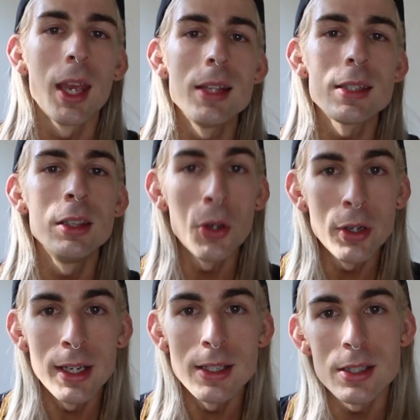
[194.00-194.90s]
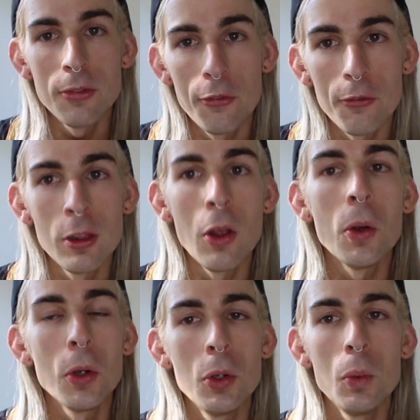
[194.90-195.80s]
It's learning to
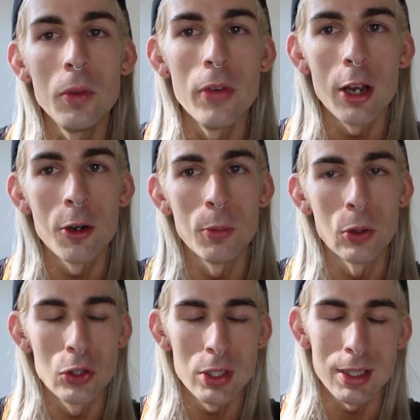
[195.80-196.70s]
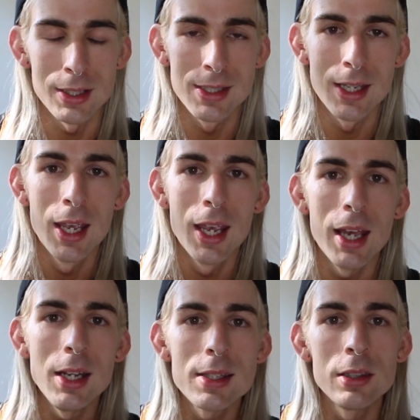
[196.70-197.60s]
flow with our emotions
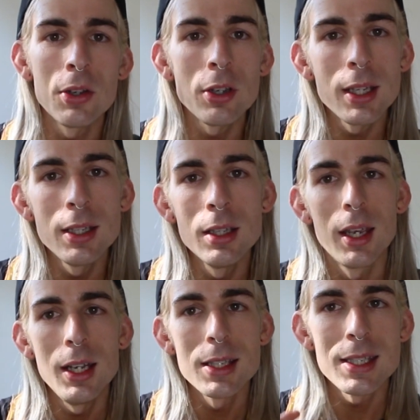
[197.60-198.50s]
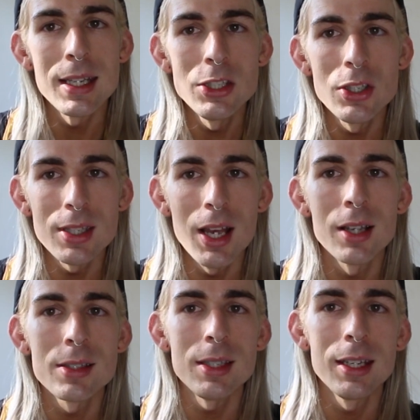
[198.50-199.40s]
and it's learning and it teaches
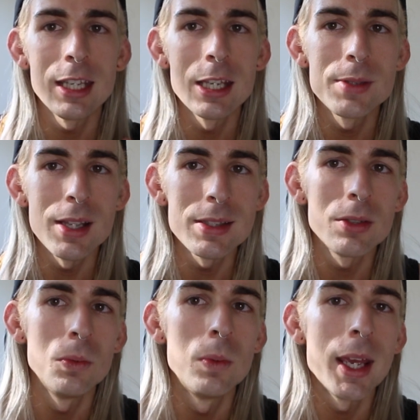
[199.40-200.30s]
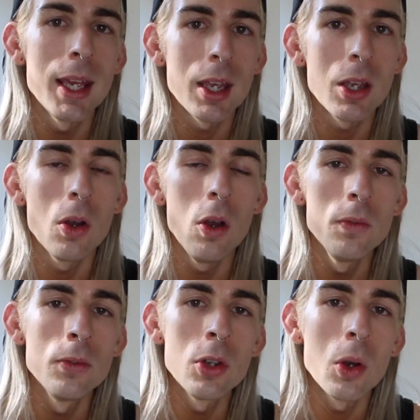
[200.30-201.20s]
us and it keeps us aware
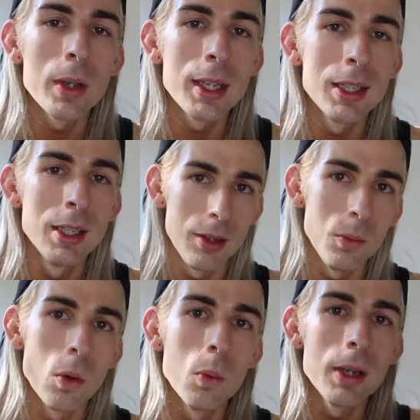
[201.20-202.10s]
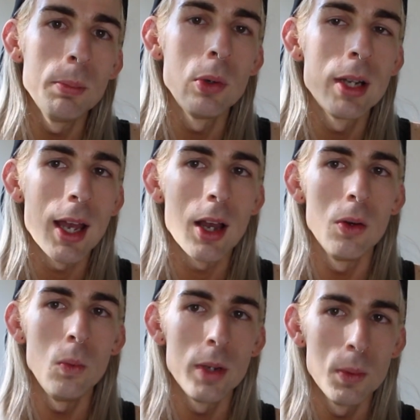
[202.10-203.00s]
of knowing that what we put
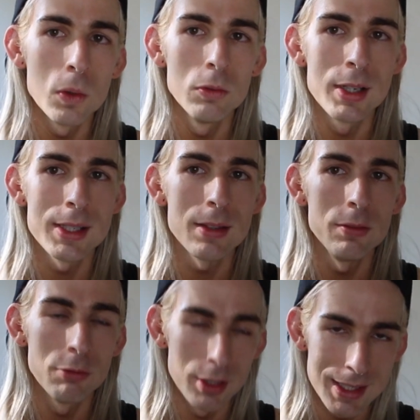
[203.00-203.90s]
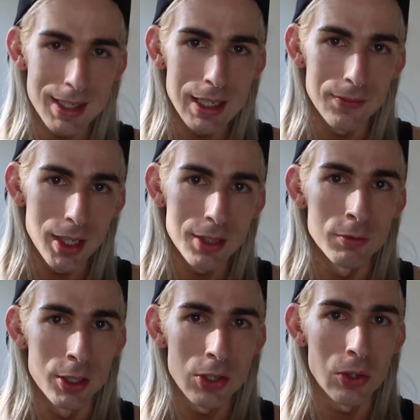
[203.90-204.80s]
out we will receive in
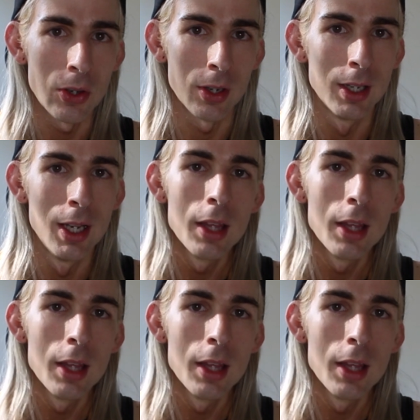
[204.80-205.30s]
return.